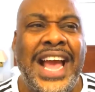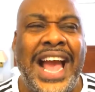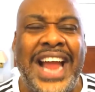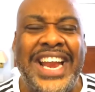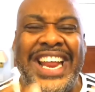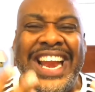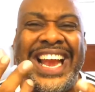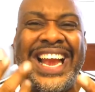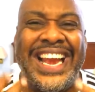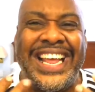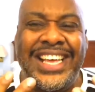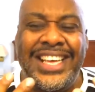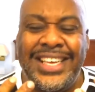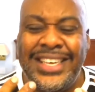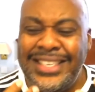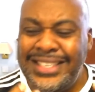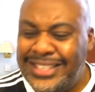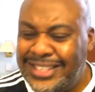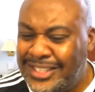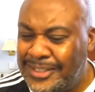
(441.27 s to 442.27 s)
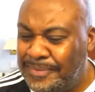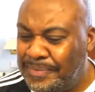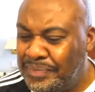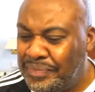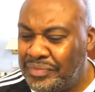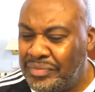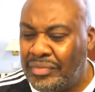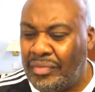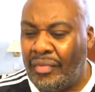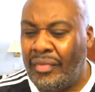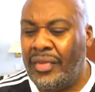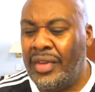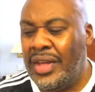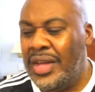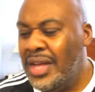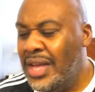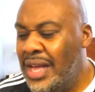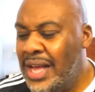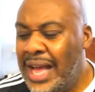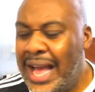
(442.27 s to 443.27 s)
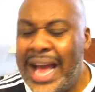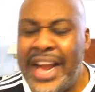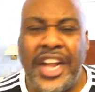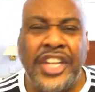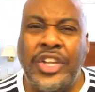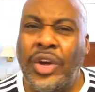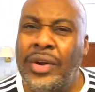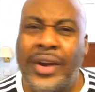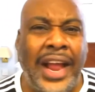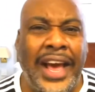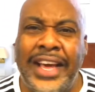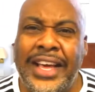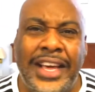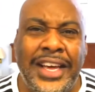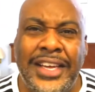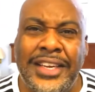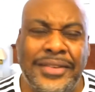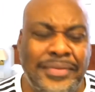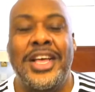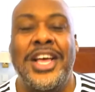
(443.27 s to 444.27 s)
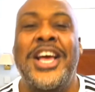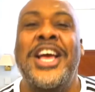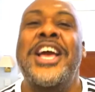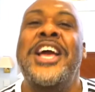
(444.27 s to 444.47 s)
and it lingers and I don't like it.